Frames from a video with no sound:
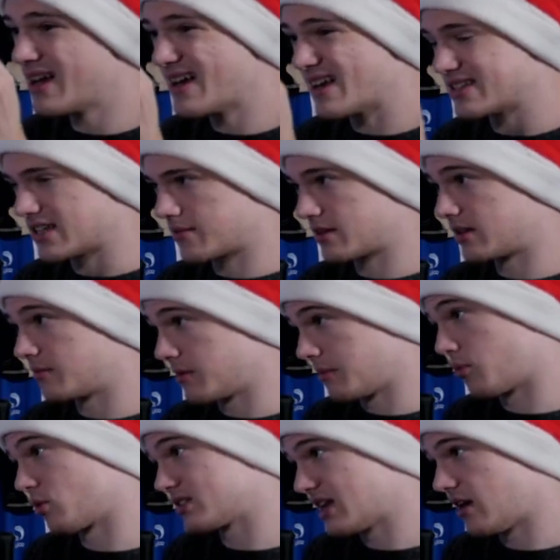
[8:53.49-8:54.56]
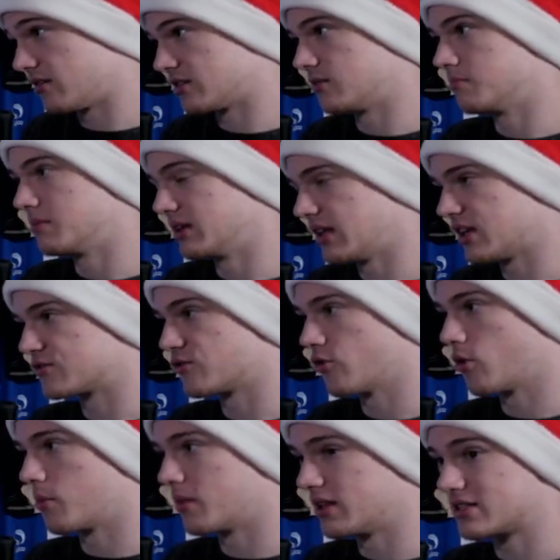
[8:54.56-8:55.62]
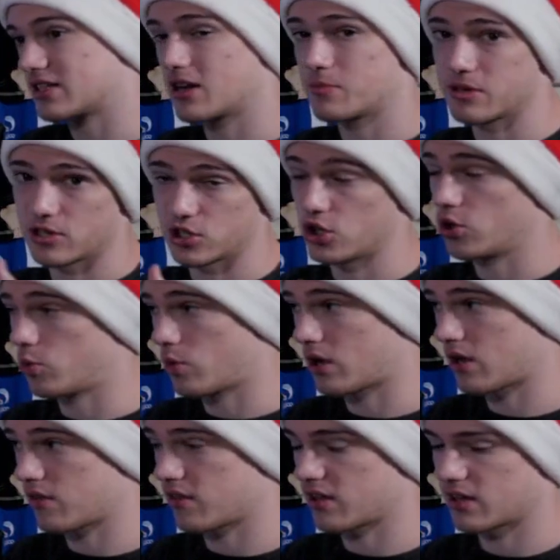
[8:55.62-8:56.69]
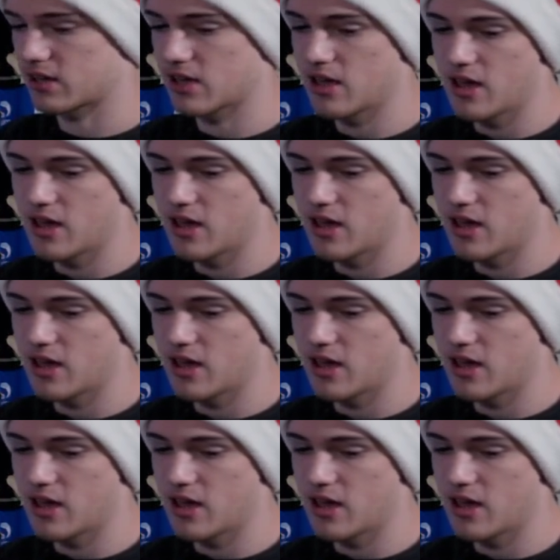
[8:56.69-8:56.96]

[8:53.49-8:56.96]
Southampton a bit more talented, a bit less form. It's going to be a good one, I think.